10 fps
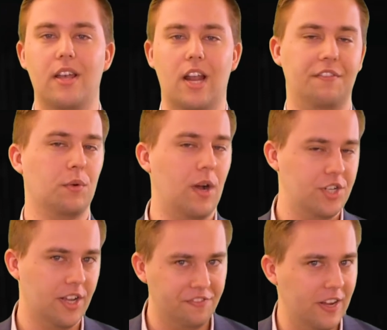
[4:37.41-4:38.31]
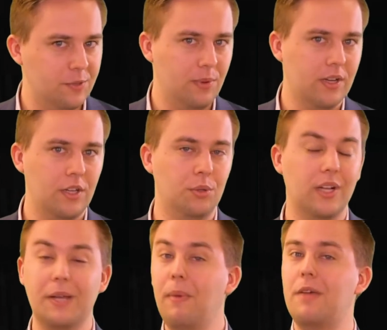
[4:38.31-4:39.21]
And if you're watching on Facebook, you
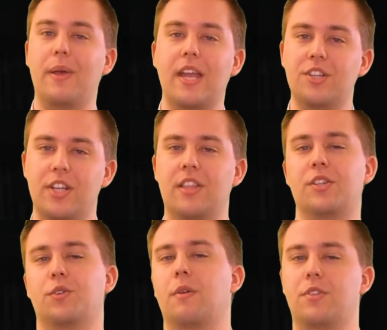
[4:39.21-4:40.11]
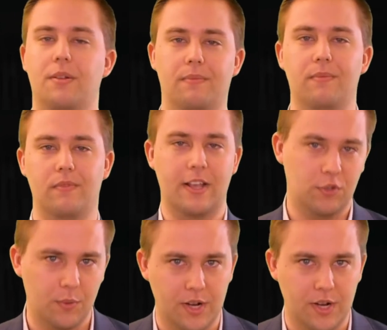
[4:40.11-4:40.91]
can like my page in the description. Thanks for